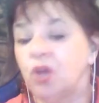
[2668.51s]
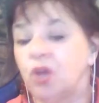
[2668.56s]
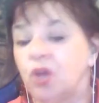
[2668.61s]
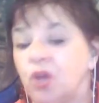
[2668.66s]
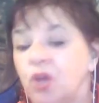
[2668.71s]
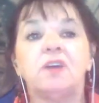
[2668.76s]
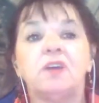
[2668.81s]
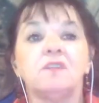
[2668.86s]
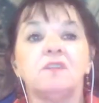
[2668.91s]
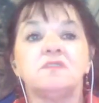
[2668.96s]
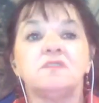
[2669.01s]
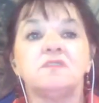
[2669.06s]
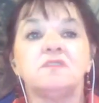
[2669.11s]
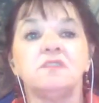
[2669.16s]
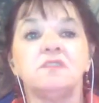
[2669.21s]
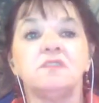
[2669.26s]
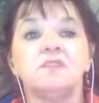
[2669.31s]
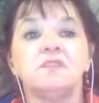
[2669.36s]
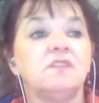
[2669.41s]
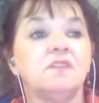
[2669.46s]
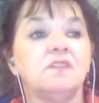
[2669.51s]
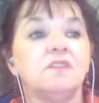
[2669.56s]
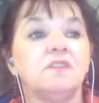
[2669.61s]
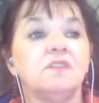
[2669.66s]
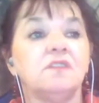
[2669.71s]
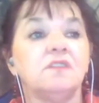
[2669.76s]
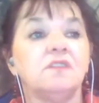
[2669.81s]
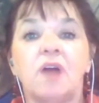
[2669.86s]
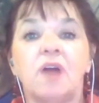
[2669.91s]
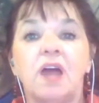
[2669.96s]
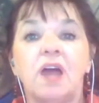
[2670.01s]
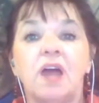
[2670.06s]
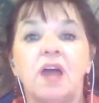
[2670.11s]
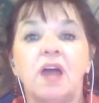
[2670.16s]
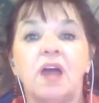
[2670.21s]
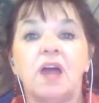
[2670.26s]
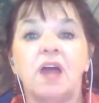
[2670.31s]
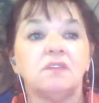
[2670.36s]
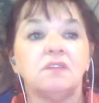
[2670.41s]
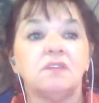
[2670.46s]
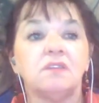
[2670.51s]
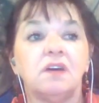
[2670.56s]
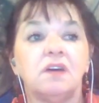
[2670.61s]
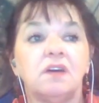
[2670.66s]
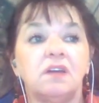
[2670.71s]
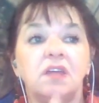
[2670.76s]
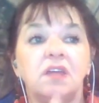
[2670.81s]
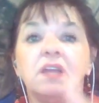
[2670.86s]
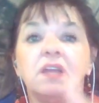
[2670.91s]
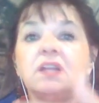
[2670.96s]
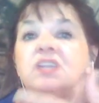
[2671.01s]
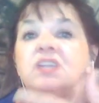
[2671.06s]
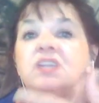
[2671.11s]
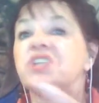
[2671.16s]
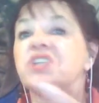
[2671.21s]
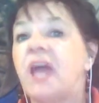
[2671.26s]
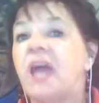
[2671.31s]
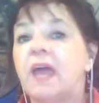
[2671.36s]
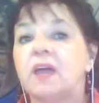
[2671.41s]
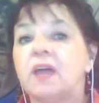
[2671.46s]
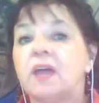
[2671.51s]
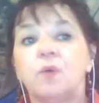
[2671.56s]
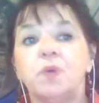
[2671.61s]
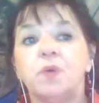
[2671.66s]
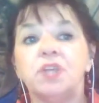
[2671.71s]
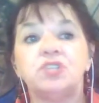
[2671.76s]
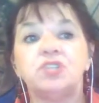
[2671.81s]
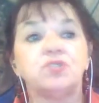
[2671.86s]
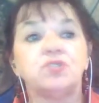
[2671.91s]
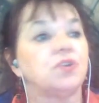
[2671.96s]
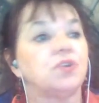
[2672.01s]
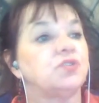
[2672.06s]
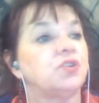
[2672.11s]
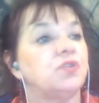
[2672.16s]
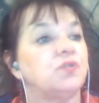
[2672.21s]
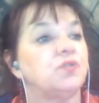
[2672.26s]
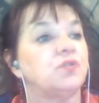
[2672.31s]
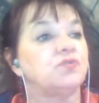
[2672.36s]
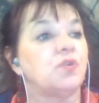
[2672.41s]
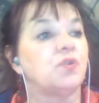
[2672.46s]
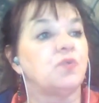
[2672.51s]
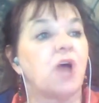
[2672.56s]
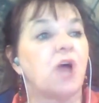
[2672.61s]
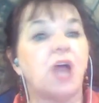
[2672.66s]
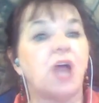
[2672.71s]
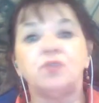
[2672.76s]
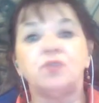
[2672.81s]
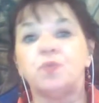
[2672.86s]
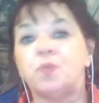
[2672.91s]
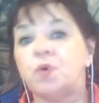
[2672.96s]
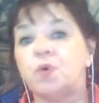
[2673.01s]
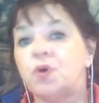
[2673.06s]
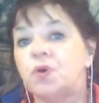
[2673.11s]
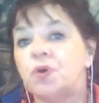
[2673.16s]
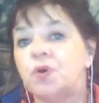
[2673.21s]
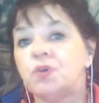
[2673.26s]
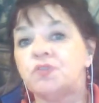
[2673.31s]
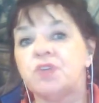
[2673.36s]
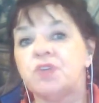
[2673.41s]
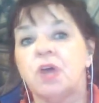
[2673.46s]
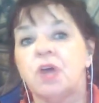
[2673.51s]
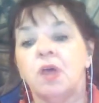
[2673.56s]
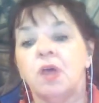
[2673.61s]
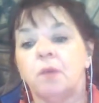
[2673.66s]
because you don't use the right English language or the right word,